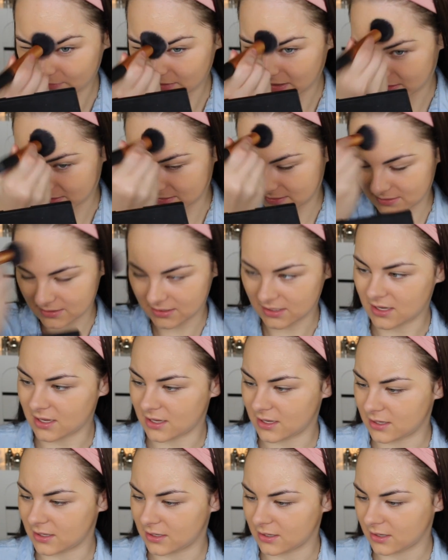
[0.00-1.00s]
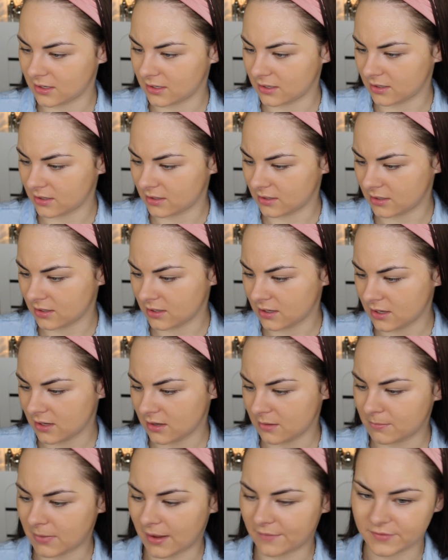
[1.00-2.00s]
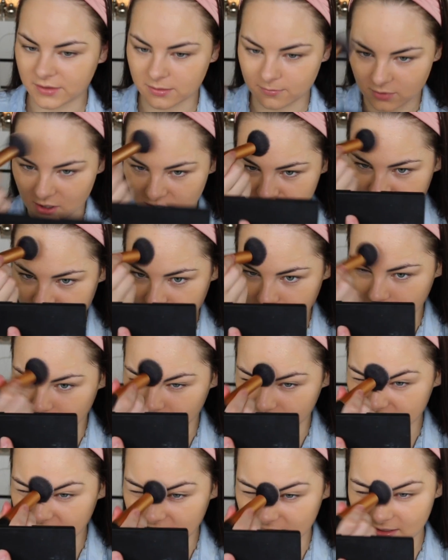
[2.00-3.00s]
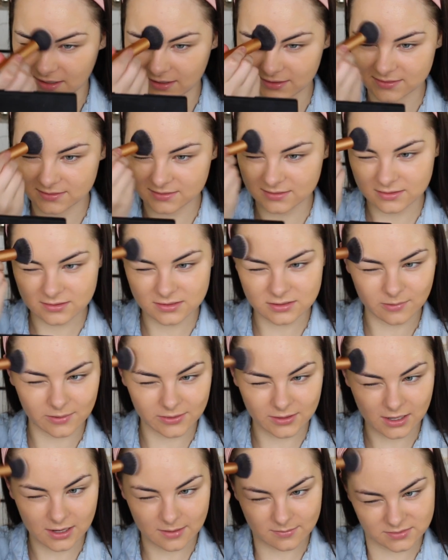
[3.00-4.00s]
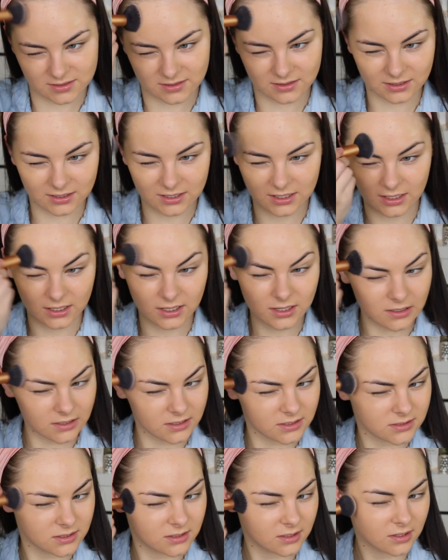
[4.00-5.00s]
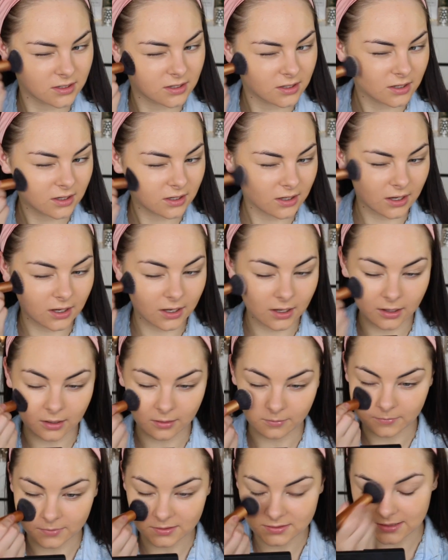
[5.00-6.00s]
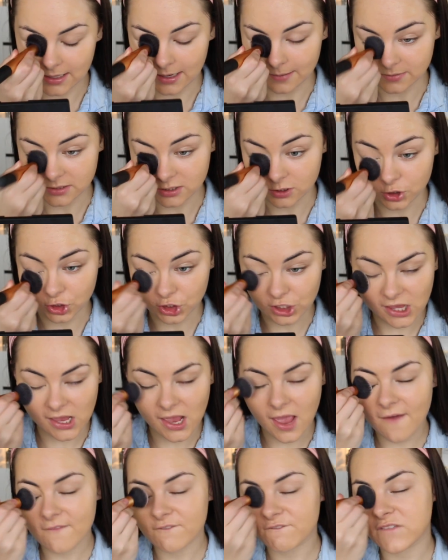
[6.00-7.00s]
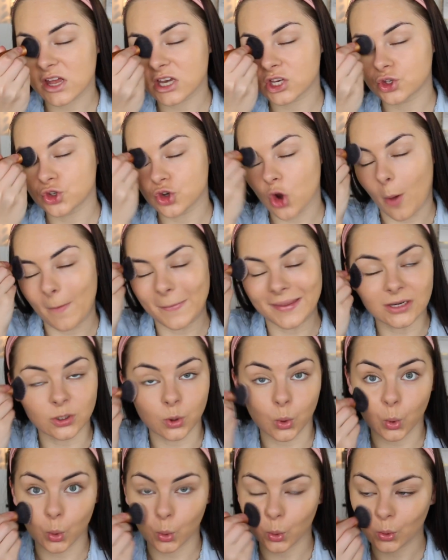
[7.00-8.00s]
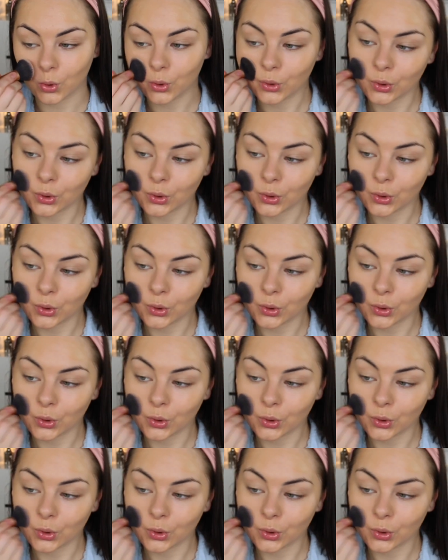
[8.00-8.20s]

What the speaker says: It's the buffing brush from Real Techniques, the one that comes in the kit. It's absolutely phenomenal,